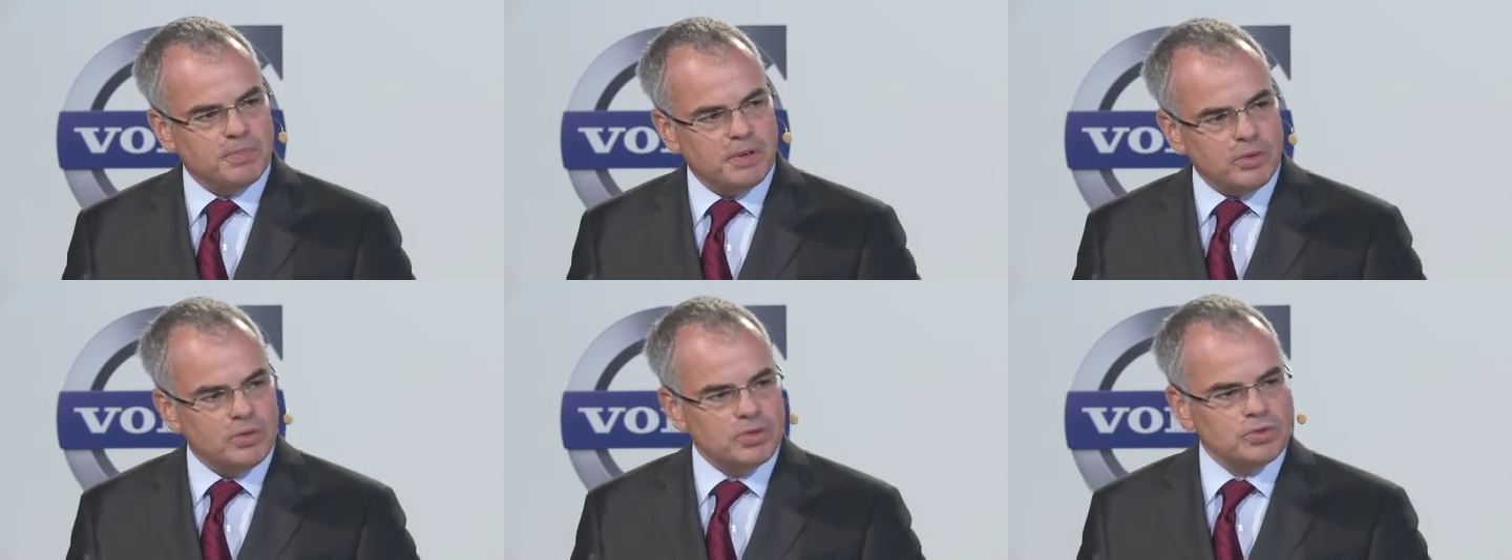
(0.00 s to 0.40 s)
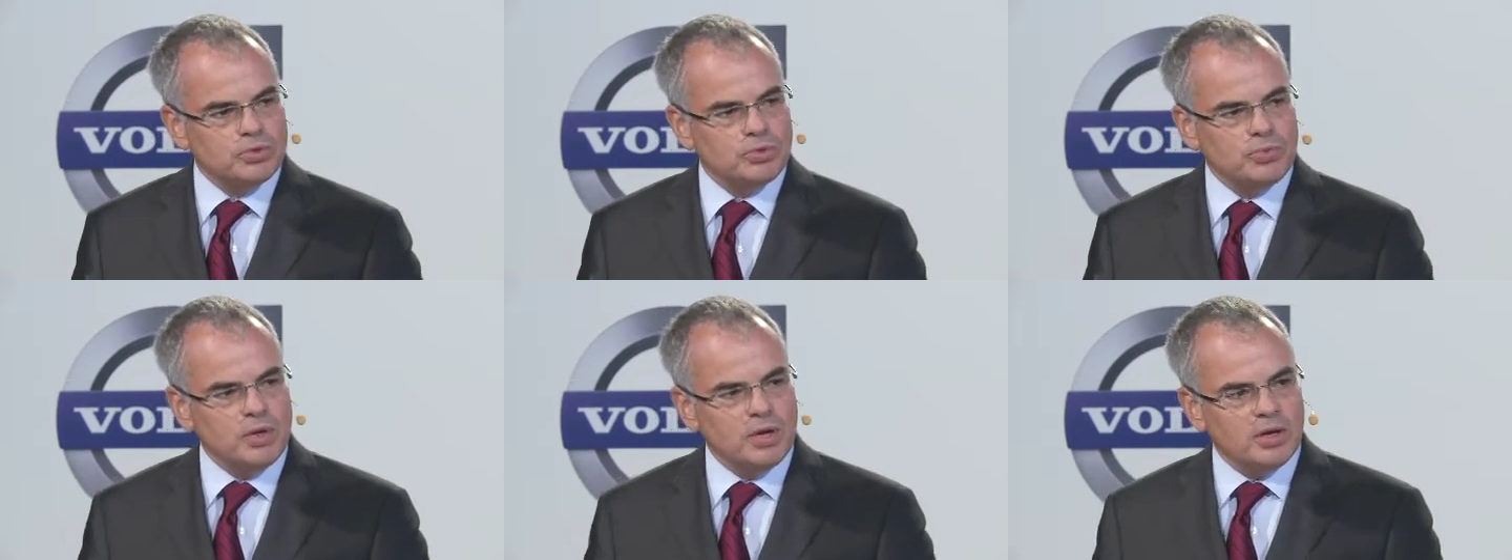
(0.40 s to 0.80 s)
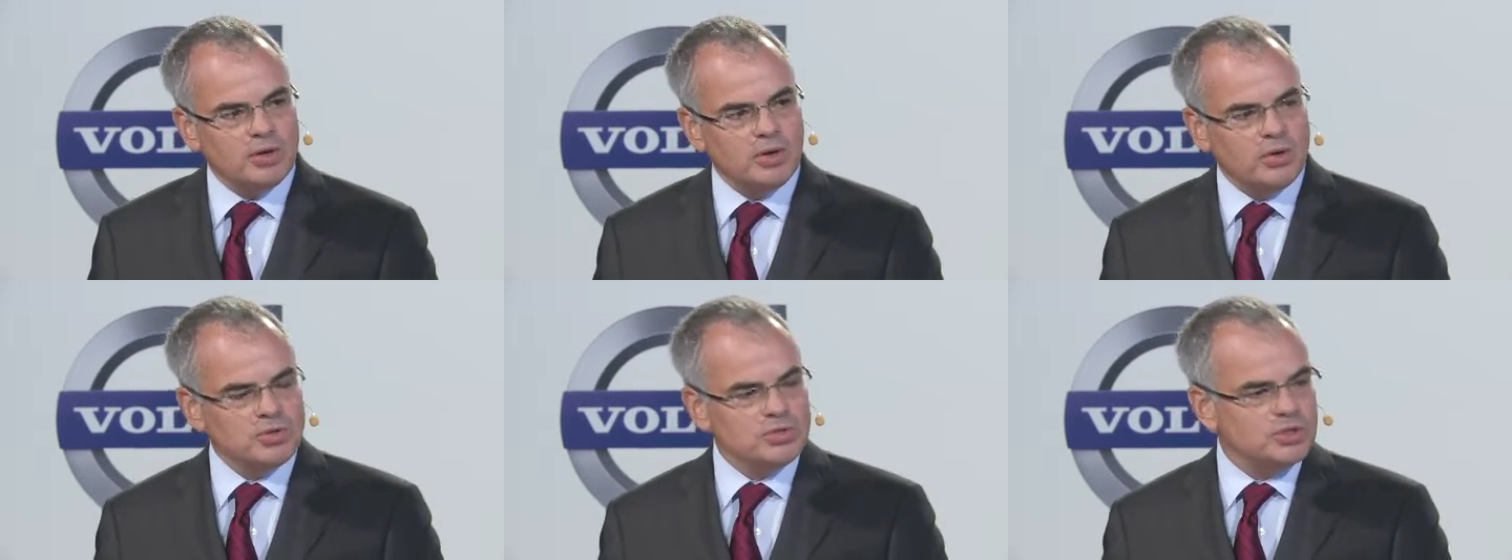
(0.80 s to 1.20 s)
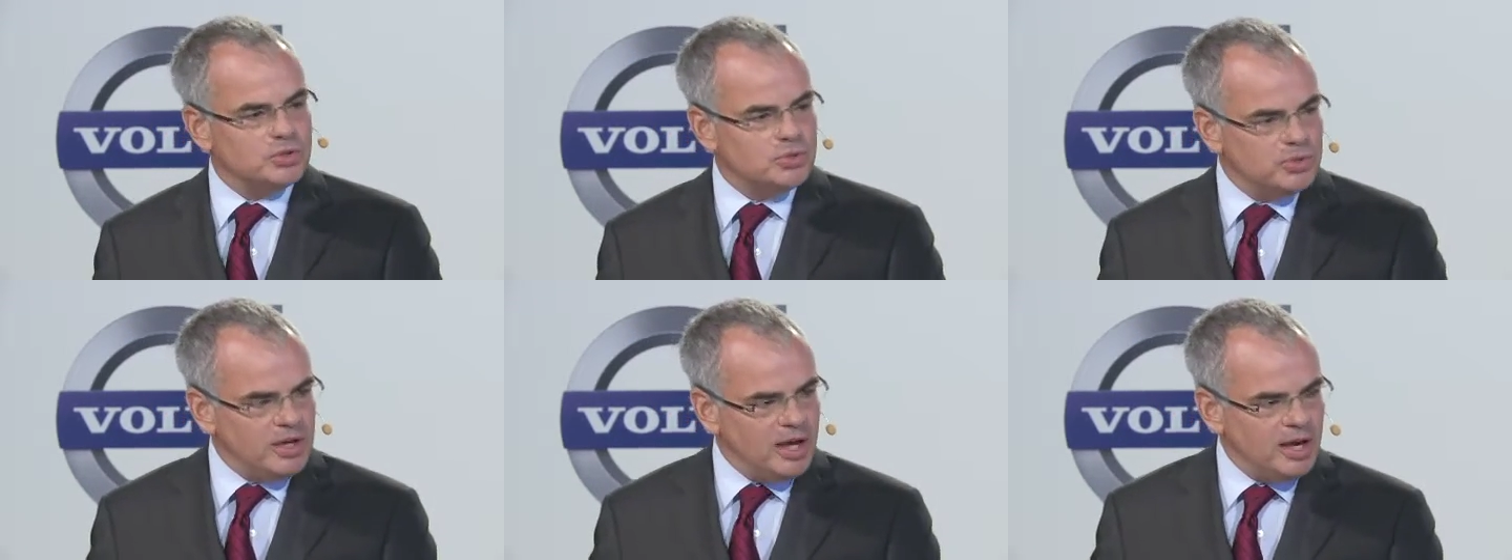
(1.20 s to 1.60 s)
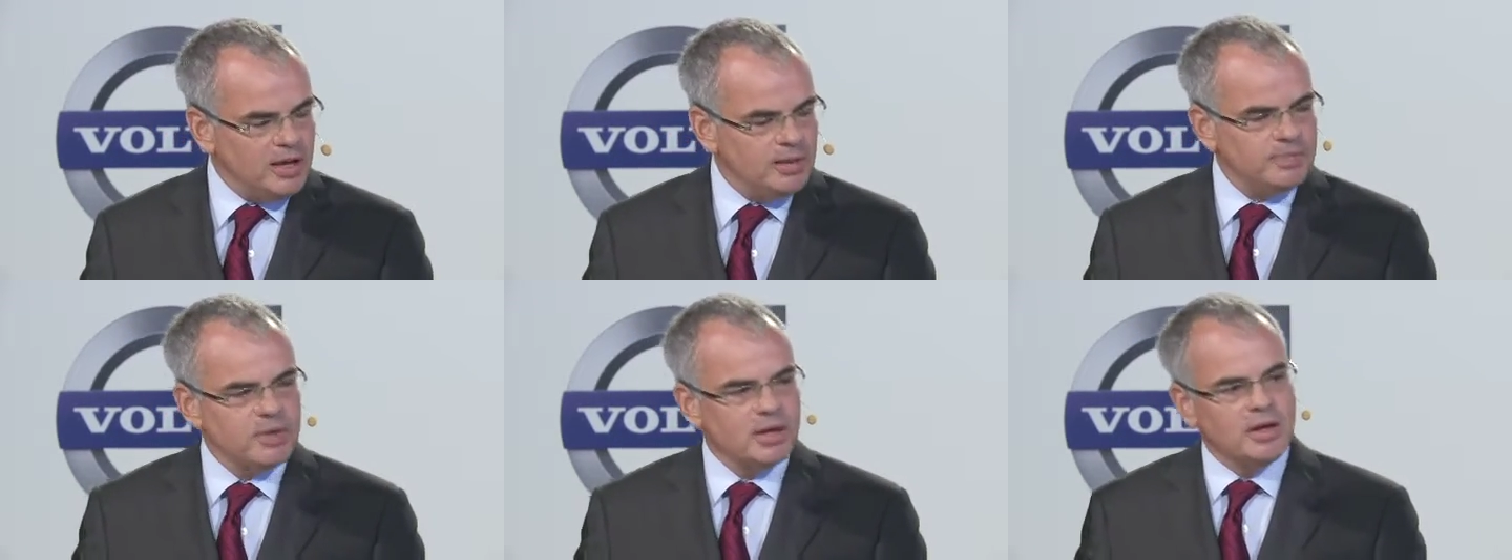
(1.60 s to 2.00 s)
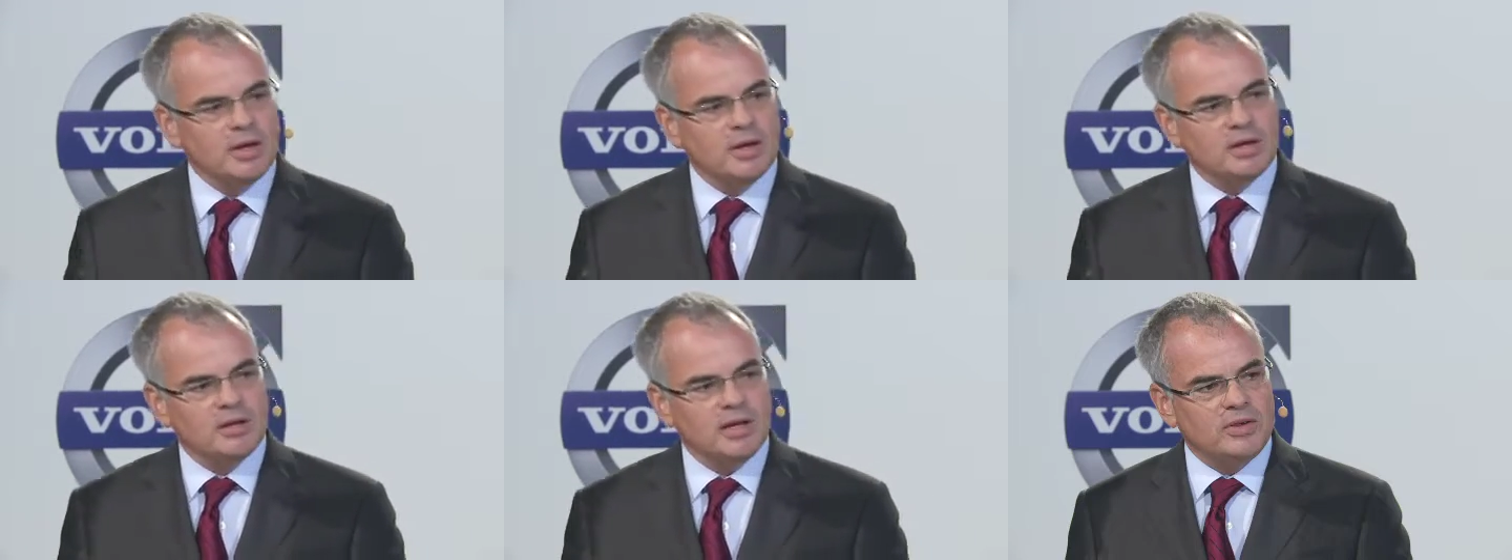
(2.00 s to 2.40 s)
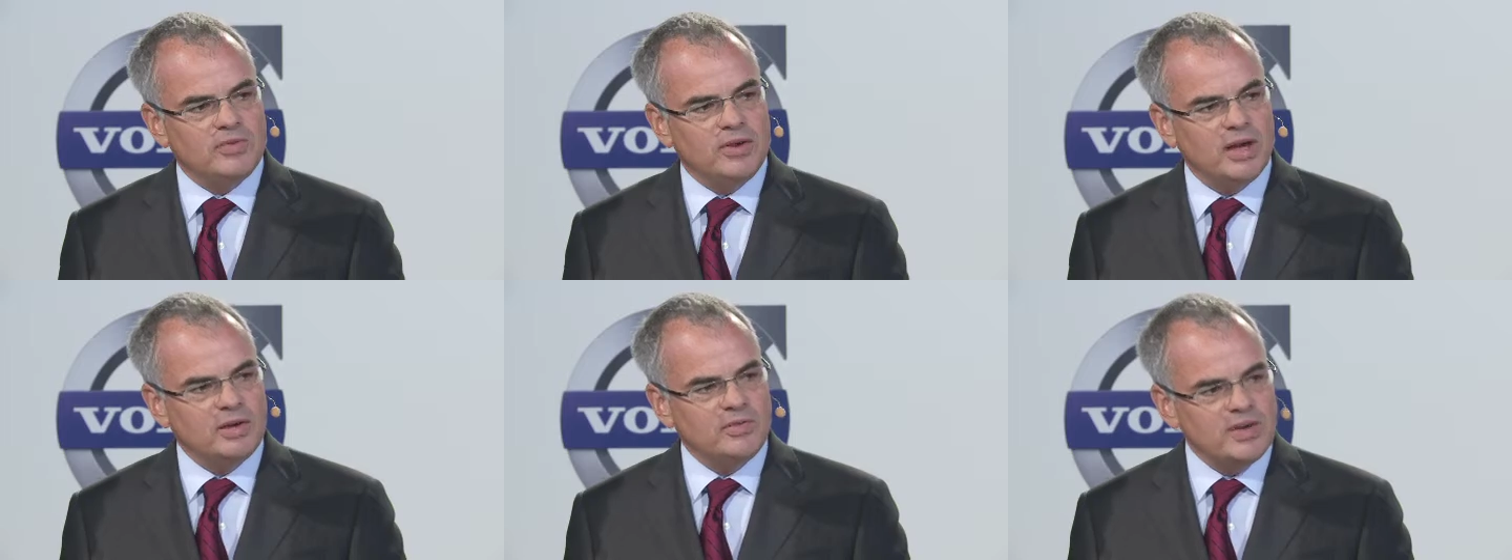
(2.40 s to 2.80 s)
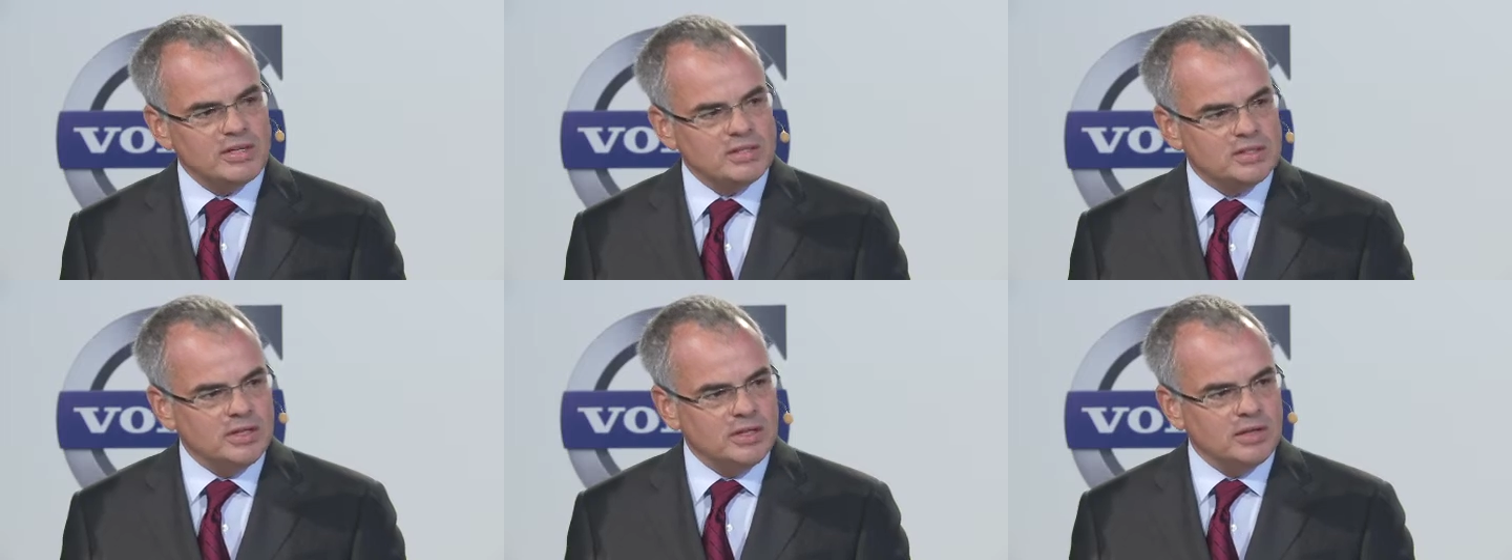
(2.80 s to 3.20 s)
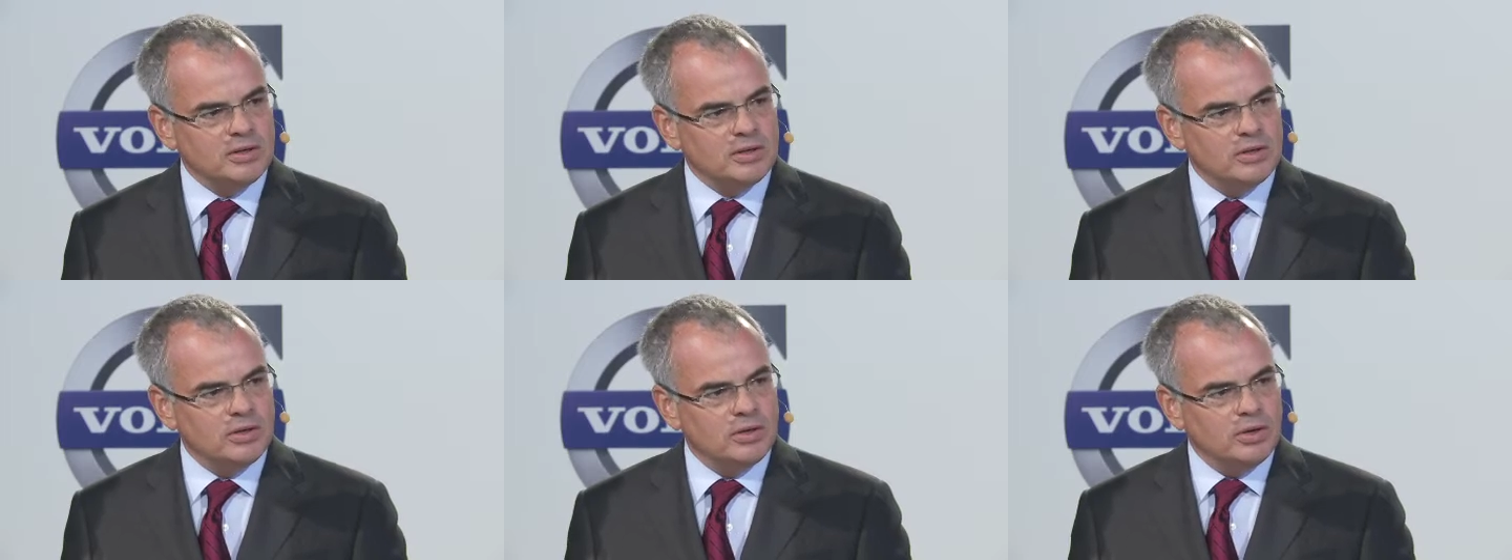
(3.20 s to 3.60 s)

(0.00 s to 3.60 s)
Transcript: but also we are announcing today that we are investing